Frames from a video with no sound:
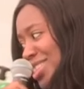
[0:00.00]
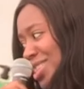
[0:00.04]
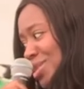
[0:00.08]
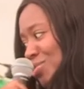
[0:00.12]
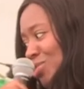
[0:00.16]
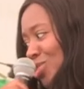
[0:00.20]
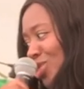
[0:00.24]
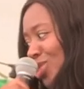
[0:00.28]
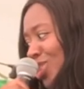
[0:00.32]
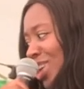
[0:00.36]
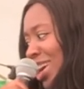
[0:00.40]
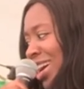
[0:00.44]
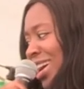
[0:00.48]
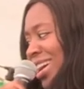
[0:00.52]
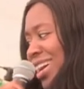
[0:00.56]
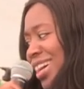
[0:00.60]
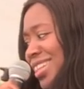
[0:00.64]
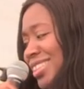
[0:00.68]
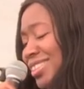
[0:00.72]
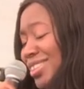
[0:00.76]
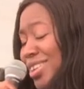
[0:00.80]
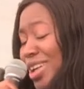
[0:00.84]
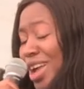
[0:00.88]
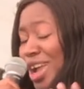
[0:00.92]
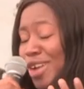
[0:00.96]
years more
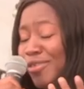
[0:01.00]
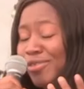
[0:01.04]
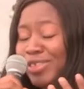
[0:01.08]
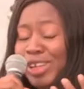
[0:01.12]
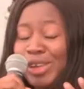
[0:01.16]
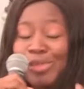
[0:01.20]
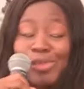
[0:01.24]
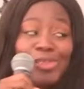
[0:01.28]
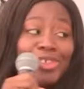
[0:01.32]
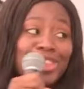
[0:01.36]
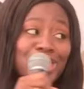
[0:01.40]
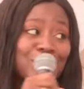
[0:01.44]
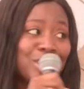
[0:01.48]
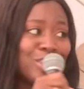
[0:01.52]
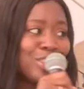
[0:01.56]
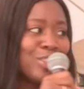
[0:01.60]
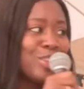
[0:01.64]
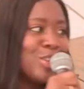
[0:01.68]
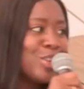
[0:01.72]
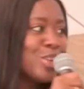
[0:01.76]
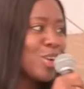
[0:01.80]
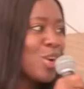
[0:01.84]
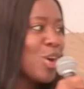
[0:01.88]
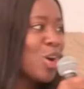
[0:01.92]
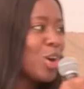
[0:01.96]
until hopefully we achieve the
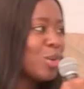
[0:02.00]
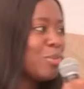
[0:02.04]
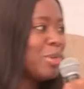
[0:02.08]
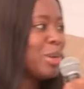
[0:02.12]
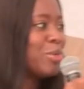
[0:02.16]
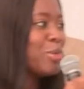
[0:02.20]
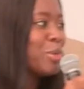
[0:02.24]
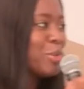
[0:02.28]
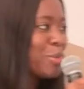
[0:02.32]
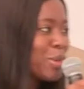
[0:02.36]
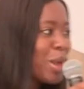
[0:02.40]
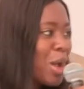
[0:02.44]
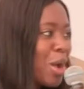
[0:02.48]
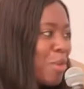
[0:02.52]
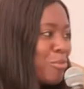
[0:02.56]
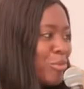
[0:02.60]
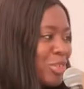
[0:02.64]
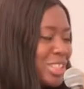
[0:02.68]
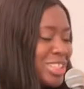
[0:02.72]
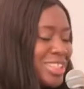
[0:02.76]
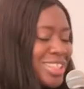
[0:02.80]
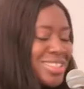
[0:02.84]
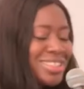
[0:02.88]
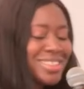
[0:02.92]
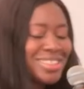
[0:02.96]
new economy and we become
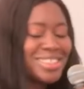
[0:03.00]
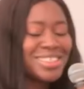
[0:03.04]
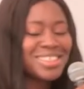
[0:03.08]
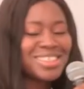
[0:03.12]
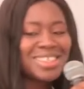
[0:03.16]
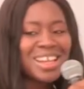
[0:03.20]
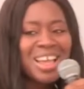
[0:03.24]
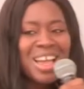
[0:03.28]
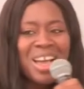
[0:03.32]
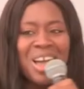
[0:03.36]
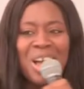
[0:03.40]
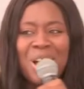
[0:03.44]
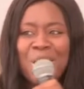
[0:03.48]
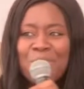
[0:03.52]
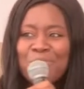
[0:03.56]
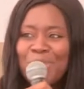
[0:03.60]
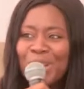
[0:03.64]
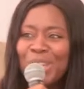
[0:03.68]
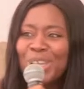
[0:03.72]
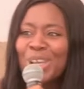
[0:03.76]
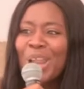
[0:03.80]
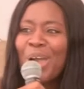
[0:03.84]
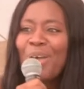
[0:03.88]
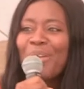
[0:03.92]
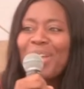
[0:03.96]
redundant.
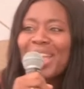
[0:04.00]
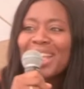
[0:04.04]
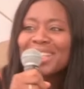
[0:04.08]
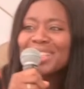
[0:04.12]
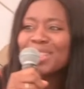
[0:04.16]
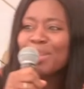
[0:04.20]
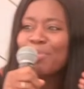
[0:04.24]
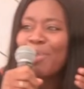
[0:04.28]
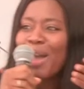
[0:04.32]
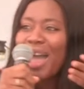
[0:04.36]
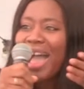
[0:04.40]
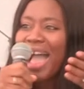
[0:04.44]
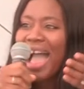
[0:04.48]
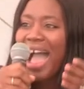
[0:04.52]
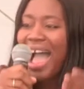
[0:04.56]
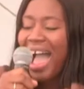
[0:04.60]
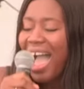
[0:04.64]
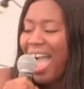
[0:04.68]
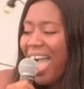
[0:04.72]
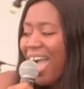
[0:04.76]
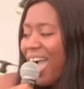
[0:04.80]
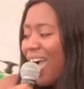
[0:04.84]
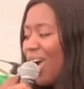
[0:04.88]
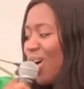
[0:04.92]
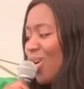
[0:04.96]
But you know, it's about
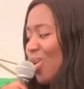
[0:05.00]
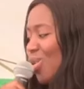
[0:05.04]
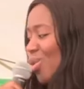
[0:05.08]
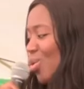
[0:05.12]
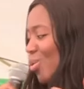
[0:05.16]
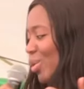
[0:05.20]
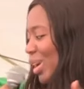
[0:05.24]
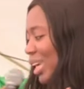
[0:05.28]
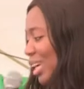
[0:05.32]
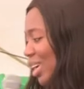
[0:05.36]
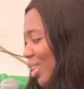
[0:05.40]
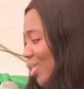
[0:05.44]
how we